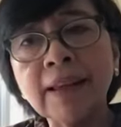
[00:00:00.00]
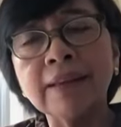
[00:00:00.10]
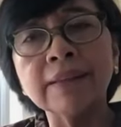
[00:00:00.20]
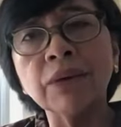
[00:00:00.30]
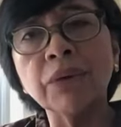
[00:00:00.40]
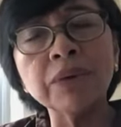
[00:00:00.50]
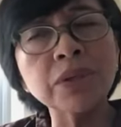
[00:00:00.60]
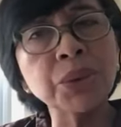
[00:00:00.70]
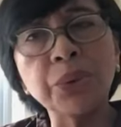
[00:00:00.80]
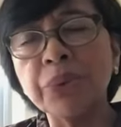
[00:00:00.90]
And
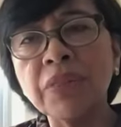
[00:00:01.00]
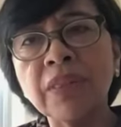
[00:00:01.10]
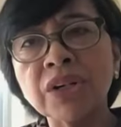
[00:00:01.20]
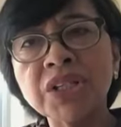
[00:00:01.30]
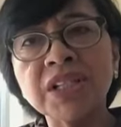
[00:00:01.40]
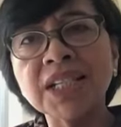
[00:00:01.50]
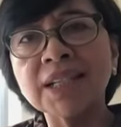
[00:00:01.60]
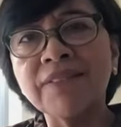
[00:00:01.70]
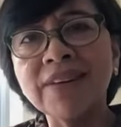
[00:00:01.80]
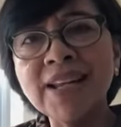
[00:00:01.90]
so there's
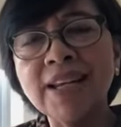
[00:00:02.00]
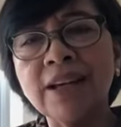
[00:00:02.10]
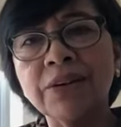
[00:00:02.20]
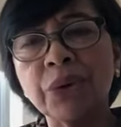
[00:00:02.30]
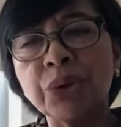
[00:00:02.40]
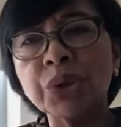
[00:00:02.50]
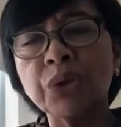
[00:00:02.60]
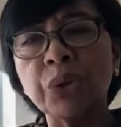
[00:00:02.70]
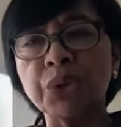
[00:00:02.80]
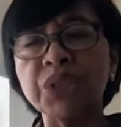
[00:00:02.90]
this really gro
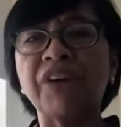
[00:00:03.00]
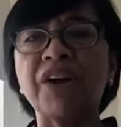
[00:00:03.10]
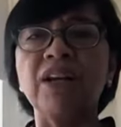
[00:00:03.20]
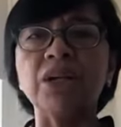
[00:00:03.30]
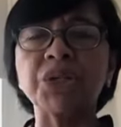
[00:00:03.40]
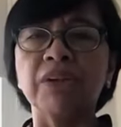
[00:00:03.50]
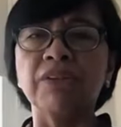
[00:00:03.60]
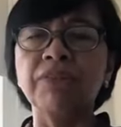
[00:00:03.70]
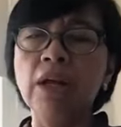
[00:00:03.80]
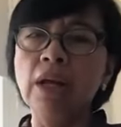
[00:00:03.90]
gross violation of